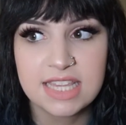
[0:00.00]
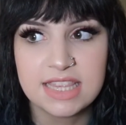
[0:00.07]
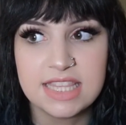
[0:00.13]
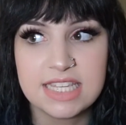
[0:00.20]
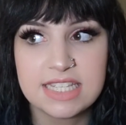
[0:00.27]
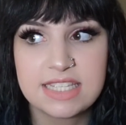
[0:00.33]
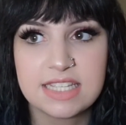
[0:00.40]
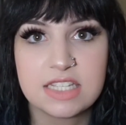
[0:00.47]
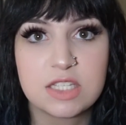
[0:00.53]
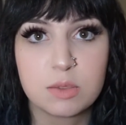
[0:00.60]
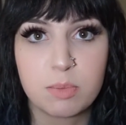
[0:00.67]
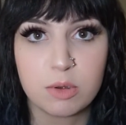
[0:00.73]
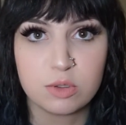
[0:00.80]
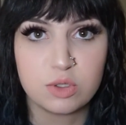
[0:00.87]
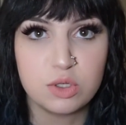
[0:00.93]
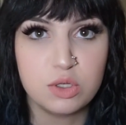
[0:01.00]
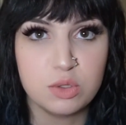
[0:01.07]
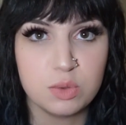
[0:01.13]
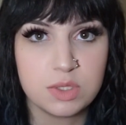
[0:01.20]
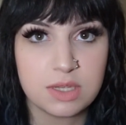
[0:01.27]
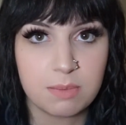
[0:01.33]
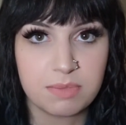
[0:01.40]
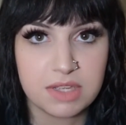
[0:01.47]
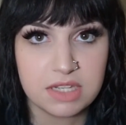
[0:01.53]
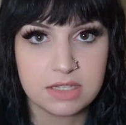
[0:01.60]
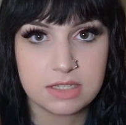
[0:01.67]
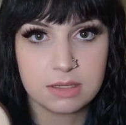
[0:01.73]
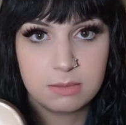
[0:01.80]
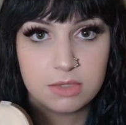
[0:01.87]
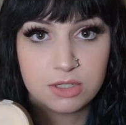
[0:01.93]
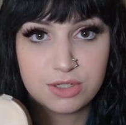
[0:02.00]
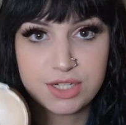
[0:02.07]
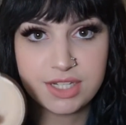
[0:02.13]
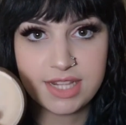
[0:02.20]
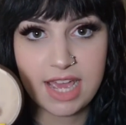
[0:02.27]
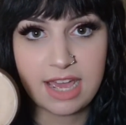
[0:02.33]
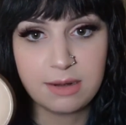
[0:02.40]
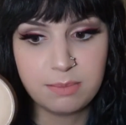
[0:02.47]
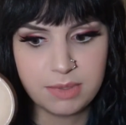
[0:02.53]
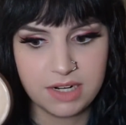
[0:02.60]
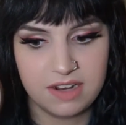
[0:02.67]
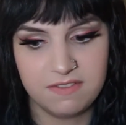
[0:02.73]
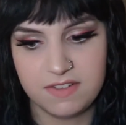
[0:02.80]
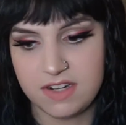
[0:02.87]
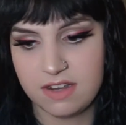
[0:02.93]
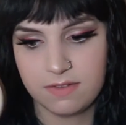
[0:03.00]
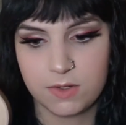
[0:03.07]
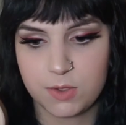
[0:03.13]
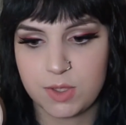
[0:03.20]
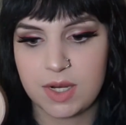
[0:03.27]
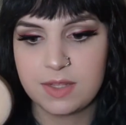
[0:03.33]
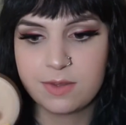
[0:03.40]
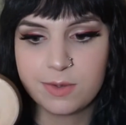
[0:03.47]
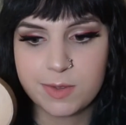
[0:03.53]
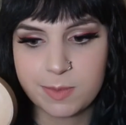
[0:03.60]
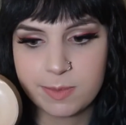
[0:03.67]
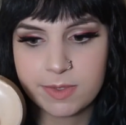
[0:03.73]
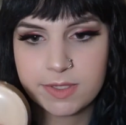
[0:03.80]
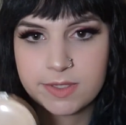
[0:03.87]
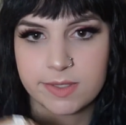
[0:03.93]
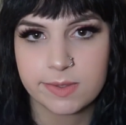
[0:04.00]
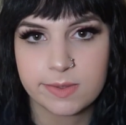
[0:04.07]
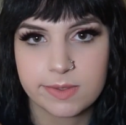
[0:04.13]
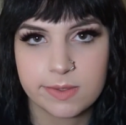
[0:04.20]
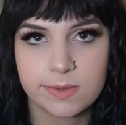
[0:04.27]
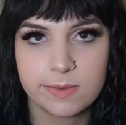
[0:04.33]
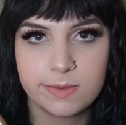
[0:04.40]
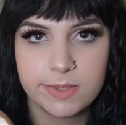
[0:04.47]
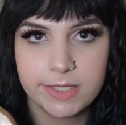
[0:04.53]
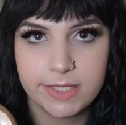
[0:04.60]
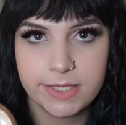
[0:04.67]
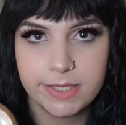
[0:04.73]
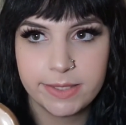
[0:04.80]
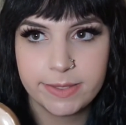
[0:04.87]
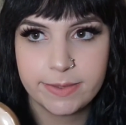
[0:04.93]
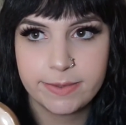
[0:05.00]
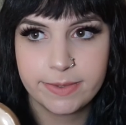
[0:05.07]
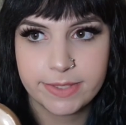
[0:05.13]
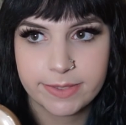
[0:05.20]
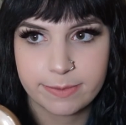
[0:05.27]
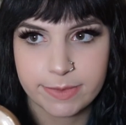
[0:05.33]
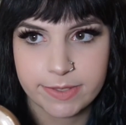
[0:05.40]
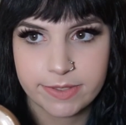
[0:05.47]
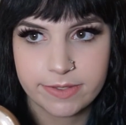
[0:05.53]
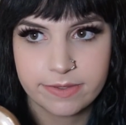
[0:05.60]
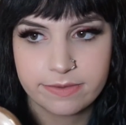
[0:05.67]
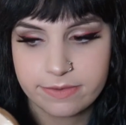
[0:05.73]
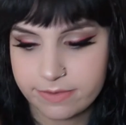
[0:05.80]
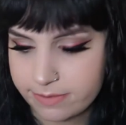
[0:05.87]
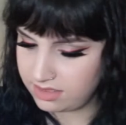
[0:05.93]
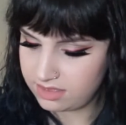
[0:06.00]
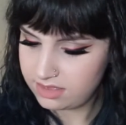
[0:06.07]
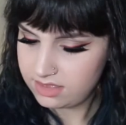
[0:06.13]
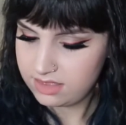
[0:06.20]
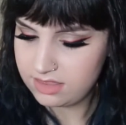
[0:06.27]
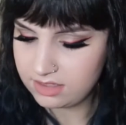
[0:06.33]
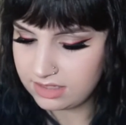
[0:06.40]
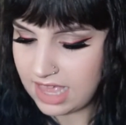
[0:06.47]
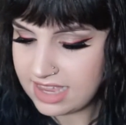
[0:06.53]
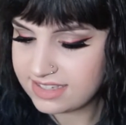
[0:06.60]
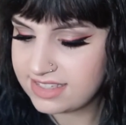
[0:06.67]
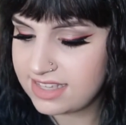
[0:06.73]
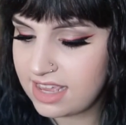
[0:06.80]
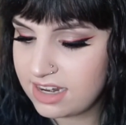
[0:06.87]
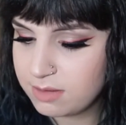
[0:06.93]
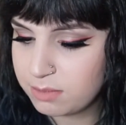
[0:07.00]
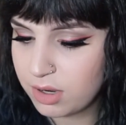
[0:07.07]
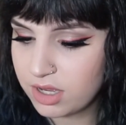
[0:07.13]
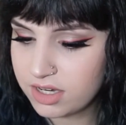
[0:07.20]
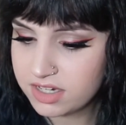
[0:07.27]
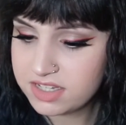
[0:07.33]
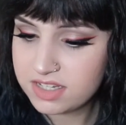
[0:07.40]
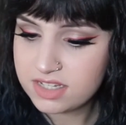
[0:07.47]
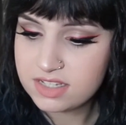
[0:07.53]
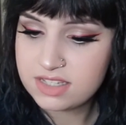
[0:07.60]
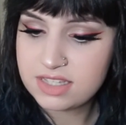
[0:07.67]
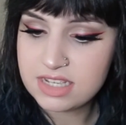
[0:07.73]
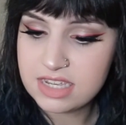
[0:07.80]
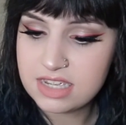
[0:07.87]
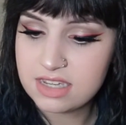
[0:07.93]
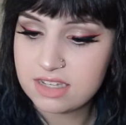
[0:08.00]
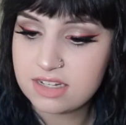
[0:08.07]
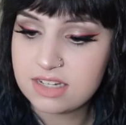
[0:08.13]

this is supposed to do something similar to that, but I've never tried those because those are way too expensive. The last setting product is the